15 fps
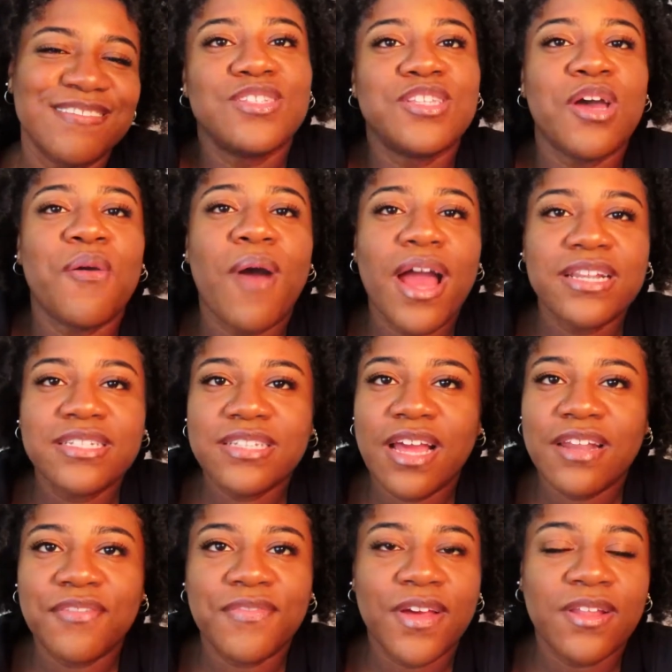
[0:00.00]
So I just kind
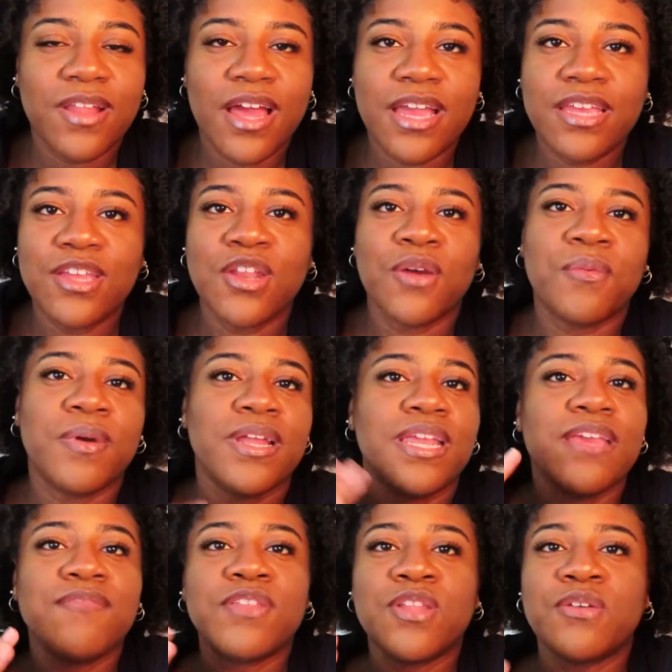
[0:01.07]
of felt like, you know what,
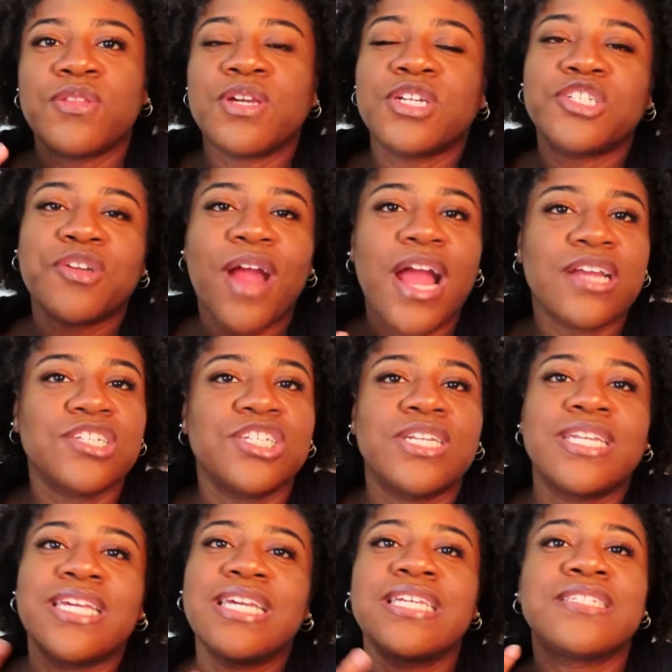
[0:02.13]
even though the
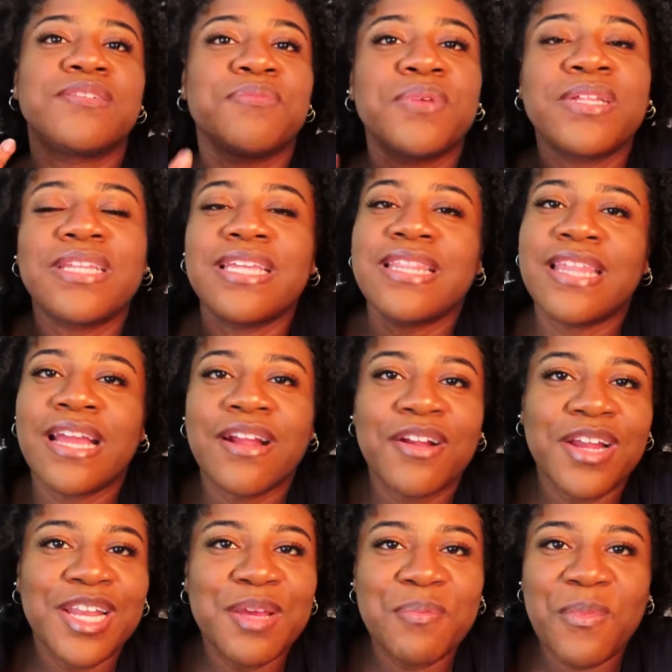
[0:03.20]
attraction isn't really there
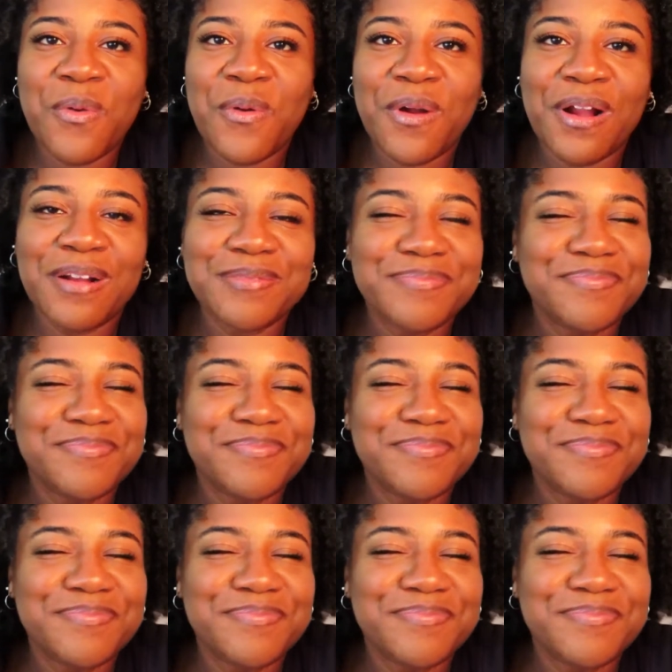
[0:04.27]
anymore,